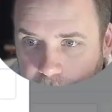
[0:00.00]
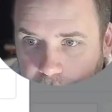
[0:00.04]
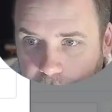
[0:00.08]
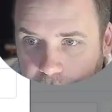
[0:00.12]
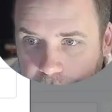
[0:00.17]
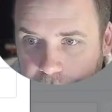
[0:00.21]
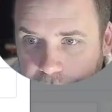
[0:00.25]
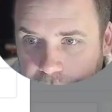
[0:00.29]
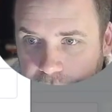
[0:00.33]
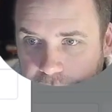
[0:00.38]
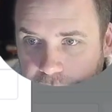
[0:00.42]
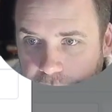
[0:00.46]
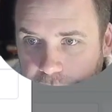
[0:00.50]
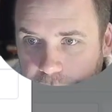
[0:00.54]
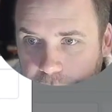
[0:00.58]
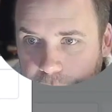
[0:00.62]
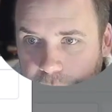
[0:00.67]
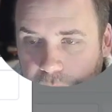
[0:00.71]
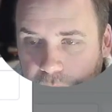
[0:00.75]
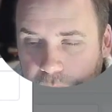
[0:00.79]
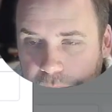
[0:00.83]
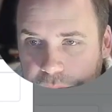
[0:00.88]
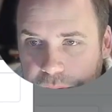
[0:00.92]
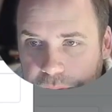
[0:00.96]
everything
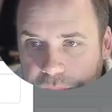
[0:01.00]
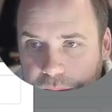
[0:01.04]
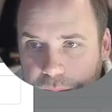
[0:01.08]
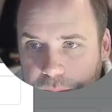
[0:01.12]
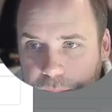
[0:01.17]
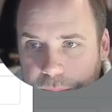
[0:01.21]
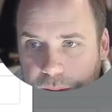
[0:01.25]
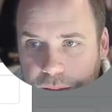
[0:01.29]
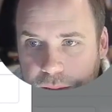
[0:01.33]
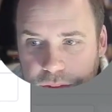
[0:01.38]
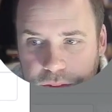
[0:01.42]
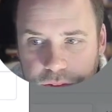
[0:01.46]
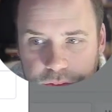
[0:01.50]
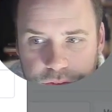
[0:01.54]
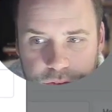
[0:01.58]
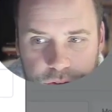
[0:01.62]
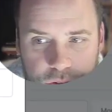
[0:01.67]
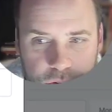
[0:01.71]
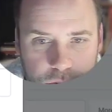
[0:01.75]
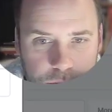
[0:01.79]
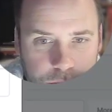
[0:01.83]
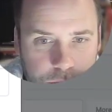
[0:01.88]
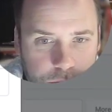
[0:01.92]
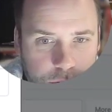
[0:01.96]
matches
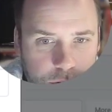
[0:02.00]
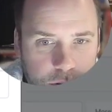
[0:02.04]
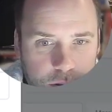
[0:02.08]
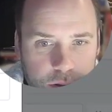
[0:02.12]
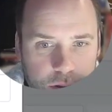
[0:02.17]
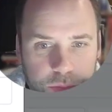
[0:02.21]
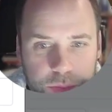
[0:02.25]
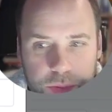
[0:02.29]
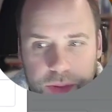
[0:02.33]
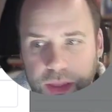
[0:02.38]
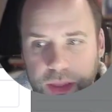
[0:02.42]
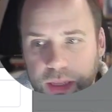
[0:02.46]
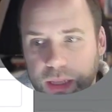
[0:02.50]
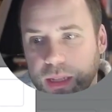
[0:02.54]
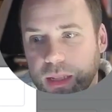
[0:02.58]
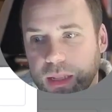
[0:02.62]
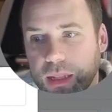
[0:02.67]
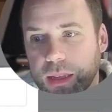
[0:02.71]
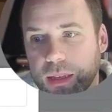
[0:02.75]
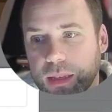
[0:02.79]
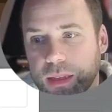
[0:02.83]
up. We then click